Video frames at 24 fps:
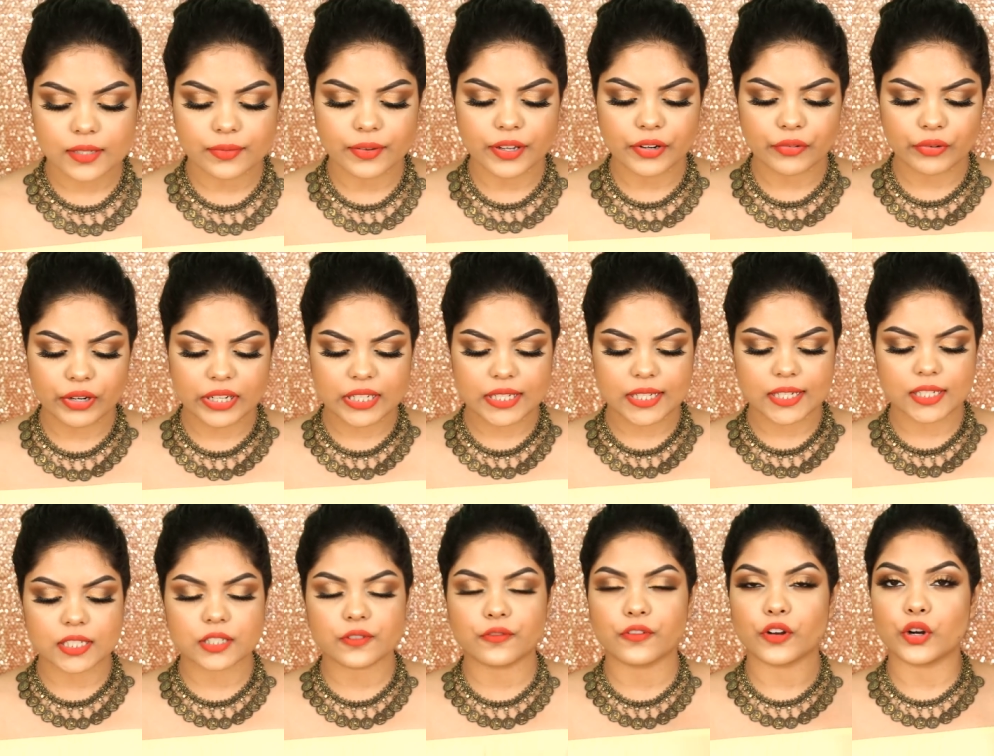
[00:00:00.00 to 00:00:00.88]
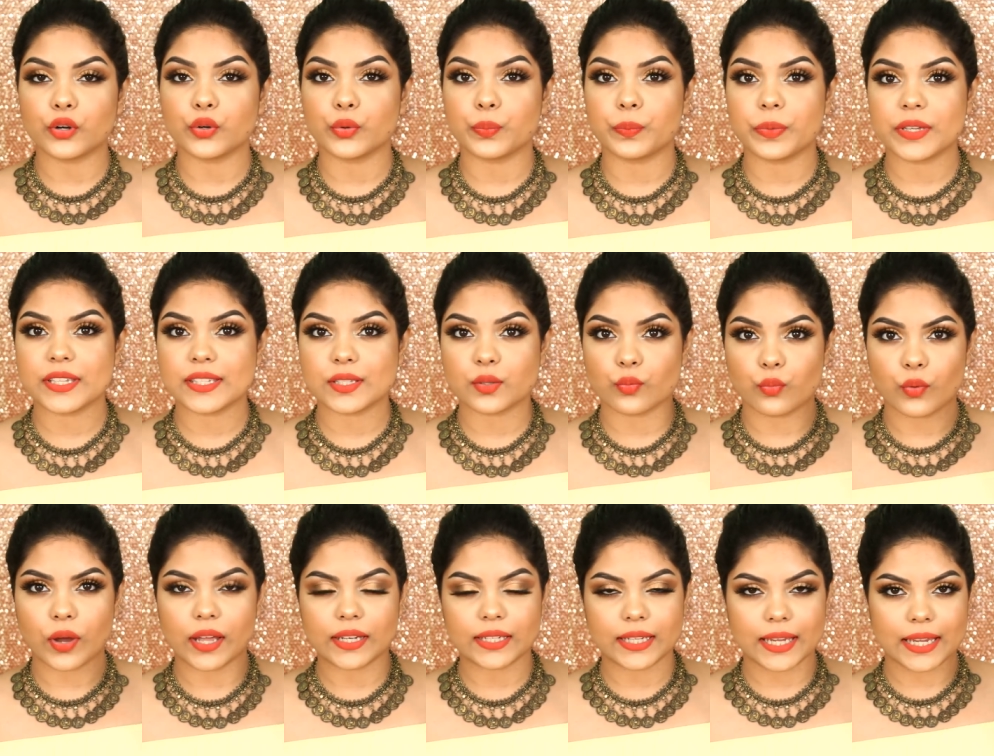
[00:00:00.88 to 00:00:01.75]
one retailed for
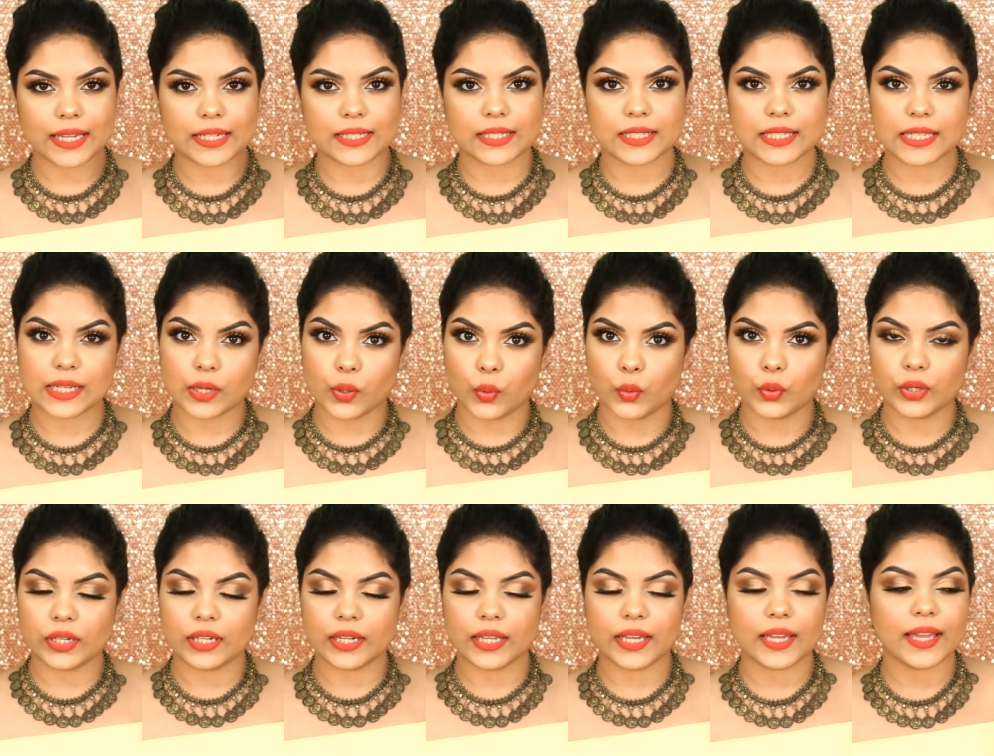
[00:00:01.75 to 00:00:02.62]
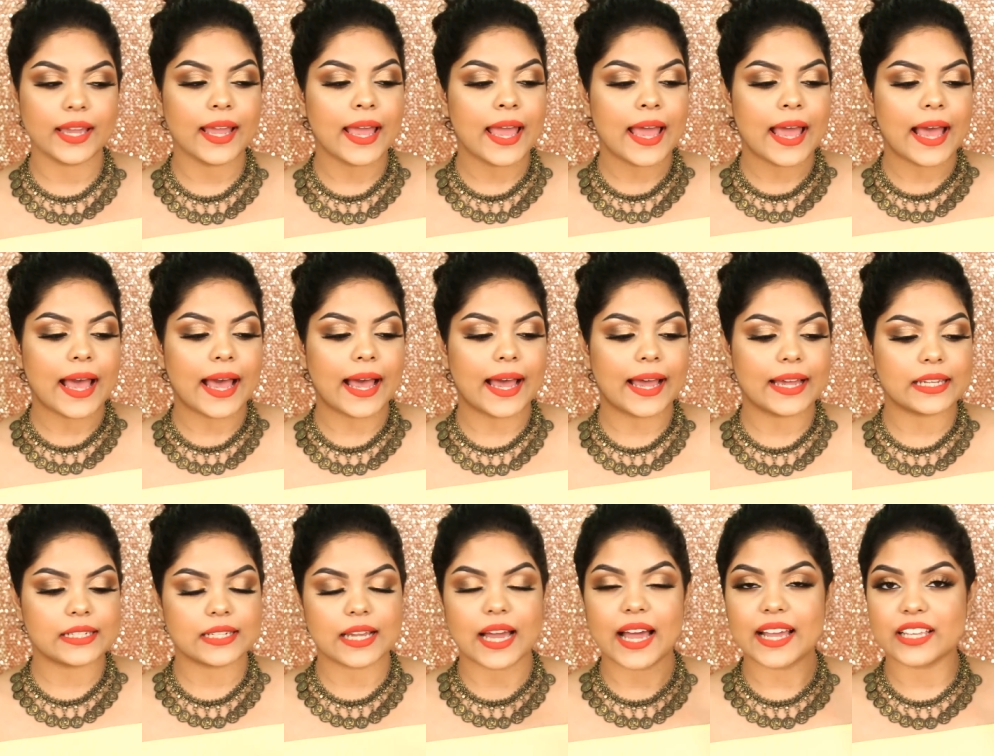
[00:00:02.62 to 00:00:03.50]
₹180 only
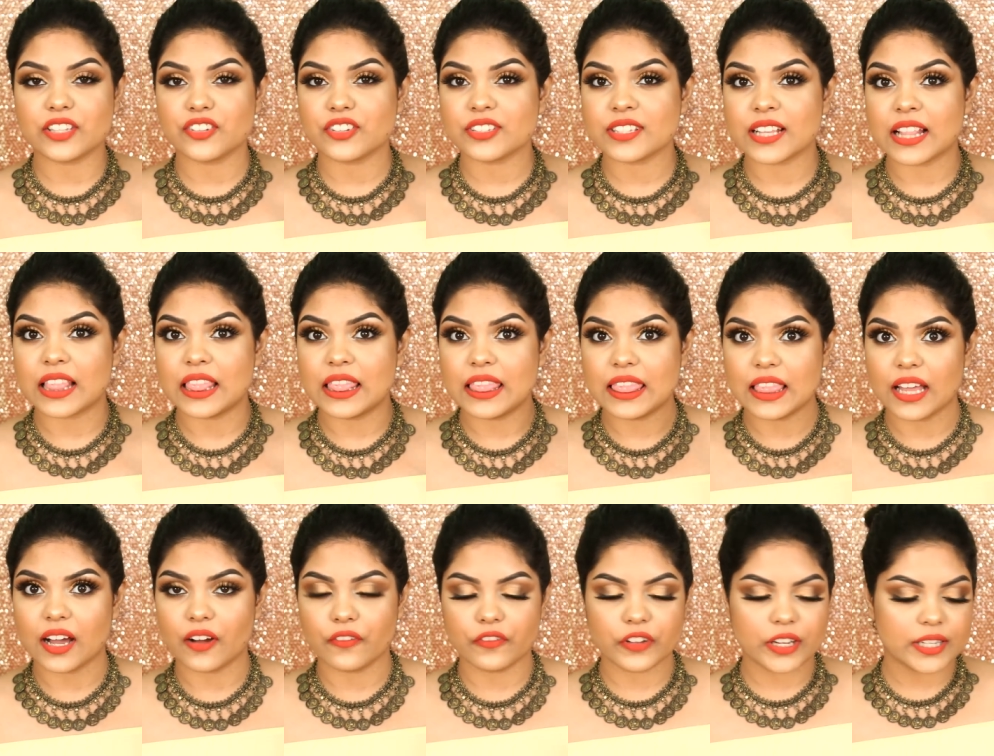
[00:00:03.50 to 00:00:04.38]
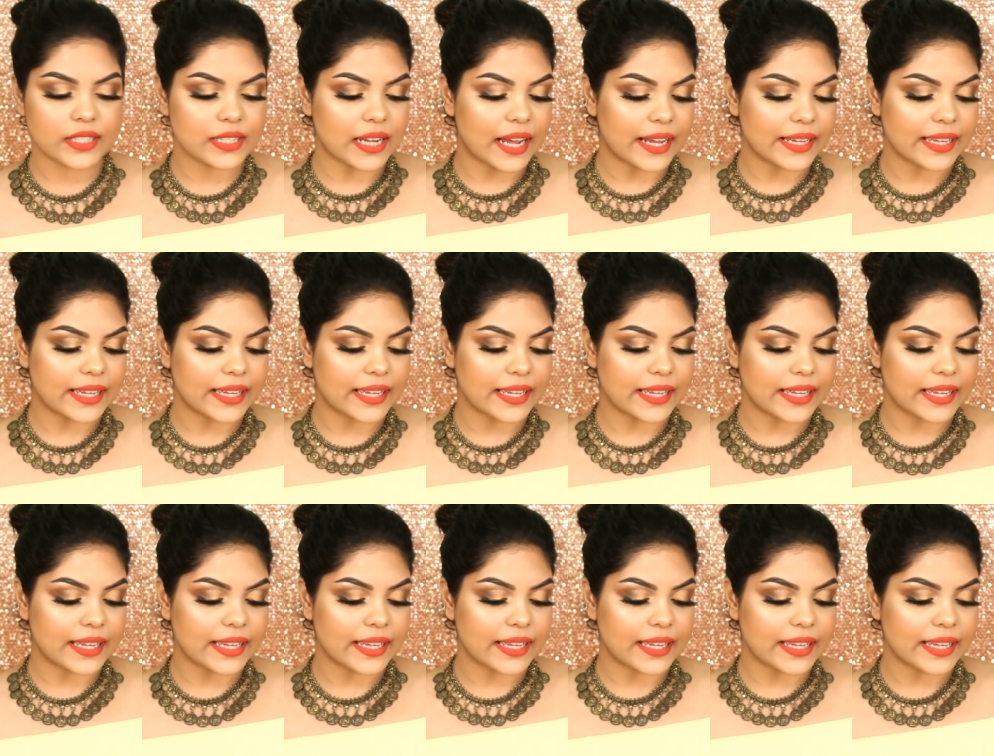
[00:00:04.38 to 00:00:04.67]
and I just love it. I